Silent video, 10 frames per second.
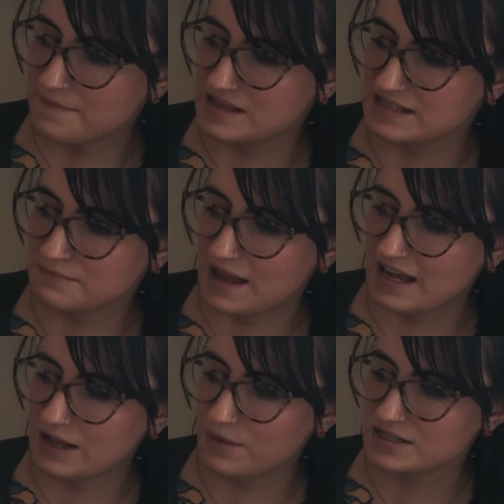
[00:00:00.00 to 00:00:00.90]
means
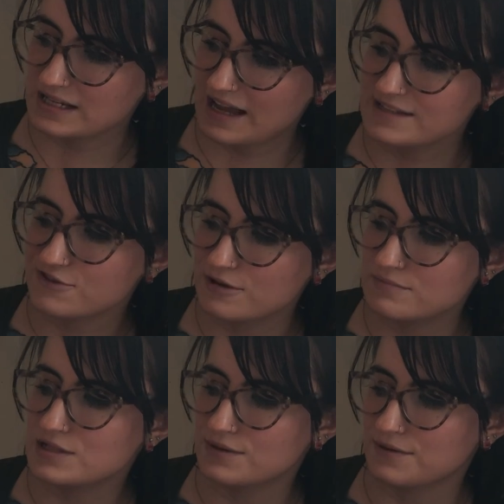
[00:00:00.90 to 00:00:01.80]
Manny wants an ice
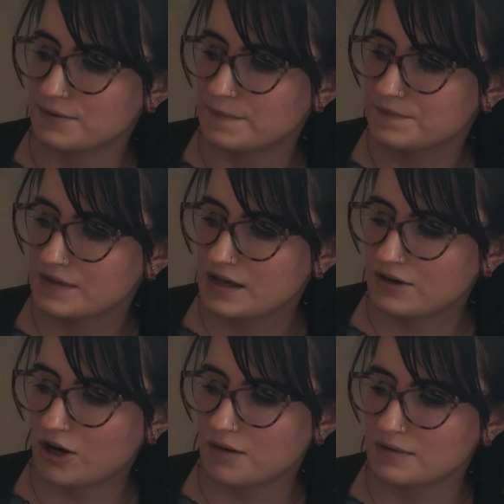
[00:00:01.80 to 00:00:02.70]
cream too,
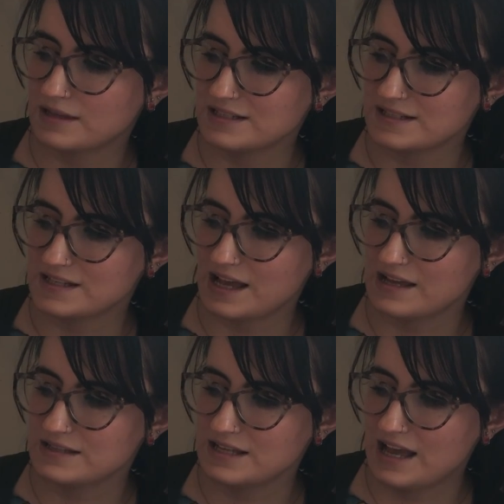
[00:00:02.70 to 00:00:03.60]
Carmelita
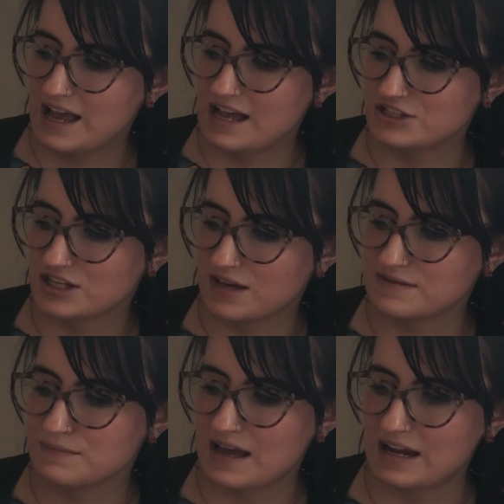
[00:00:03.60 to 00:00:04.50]
says, and she
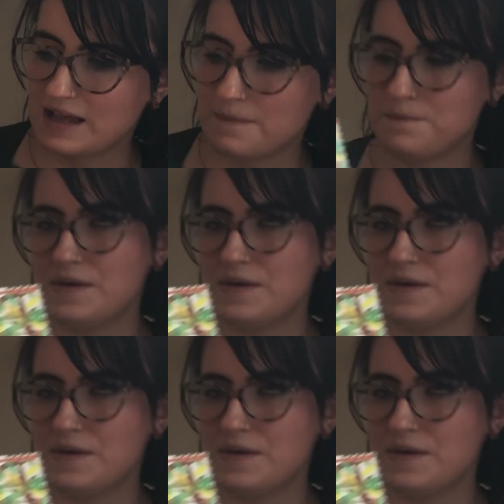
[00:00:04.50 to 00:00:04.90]
gives Manny a